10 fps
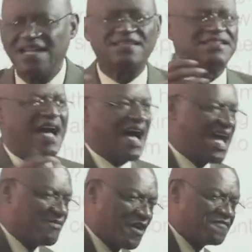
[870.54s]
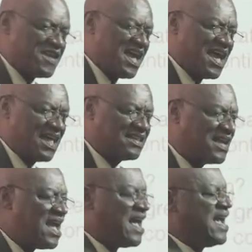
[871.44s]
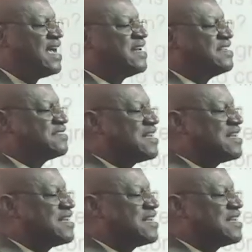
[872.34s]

The time of the end, it is